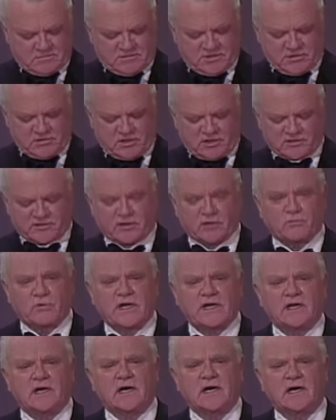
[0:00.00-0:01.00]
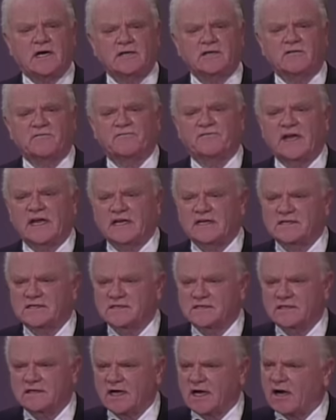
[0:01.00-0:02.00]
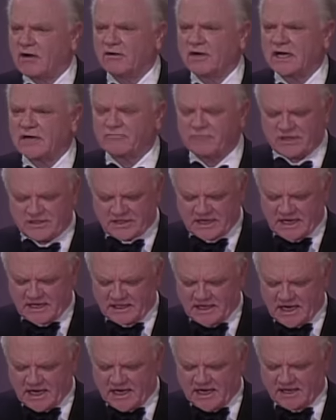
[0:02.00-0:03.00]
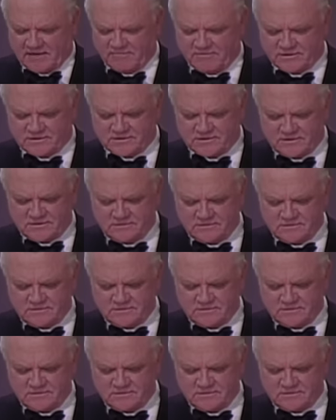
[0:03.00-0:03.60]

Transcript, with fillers: because of the way art affects our everyday lives.